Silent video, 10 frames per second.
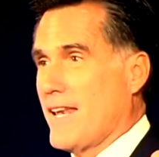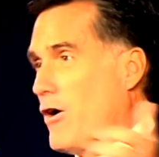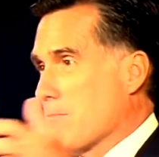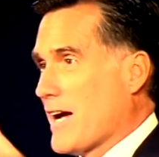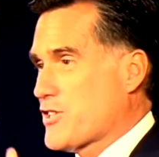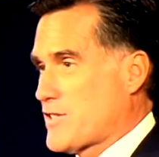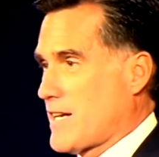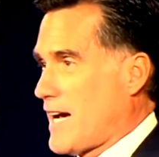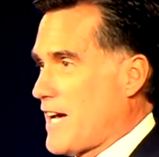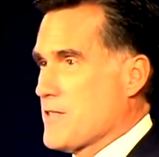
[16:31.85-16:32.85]
Now in my
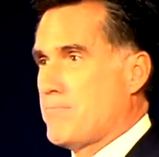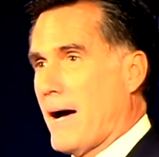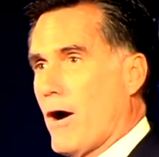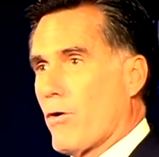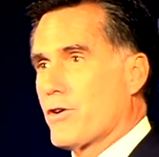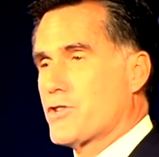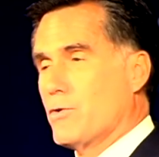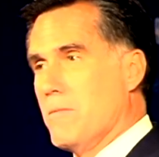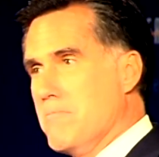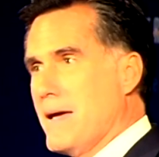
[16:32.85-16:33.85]
state I had the power
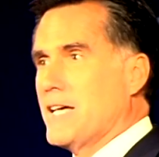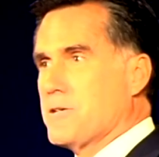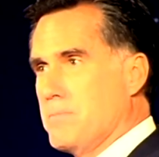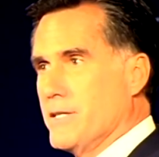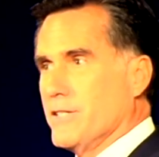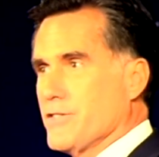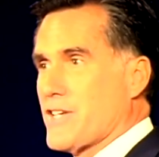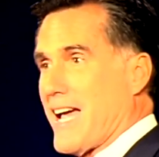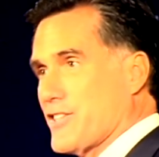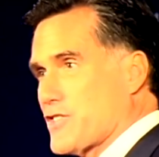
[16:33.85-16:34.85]
to amend
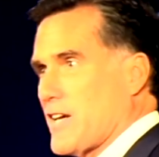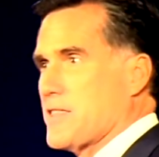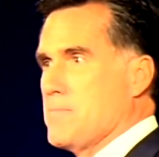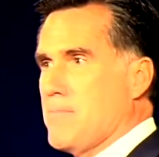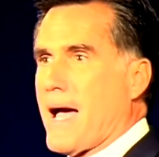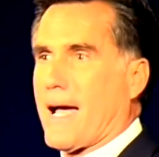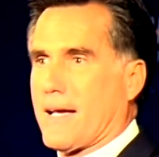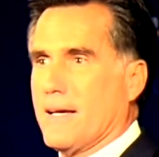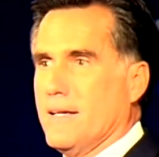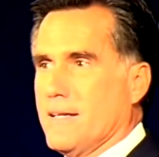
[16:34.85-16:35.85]
bills and send them
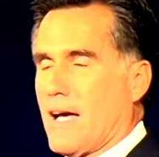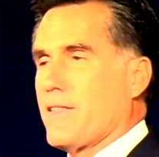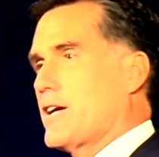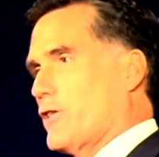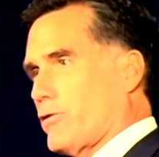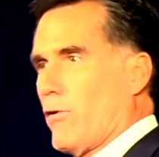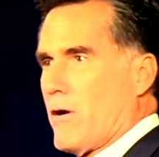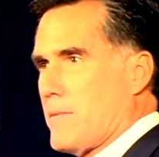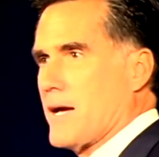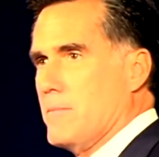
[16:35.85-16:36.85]
back. Now they could throw
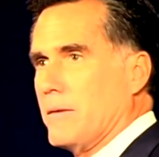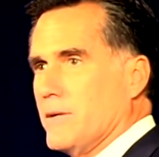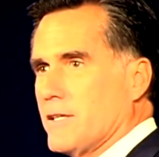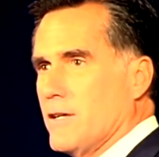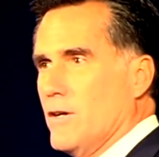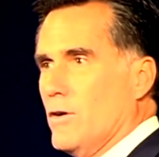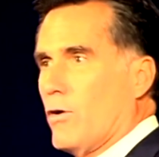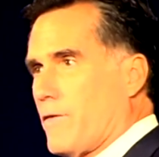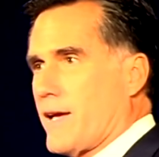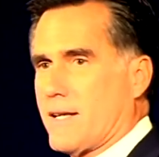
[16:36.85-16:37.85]
out my amendment
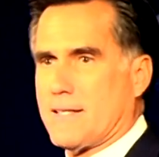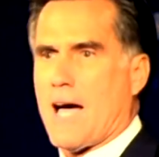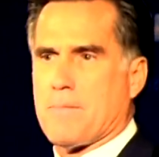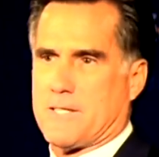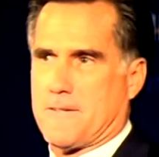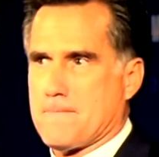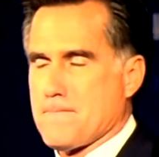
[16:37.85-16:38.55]
or they could adopt it.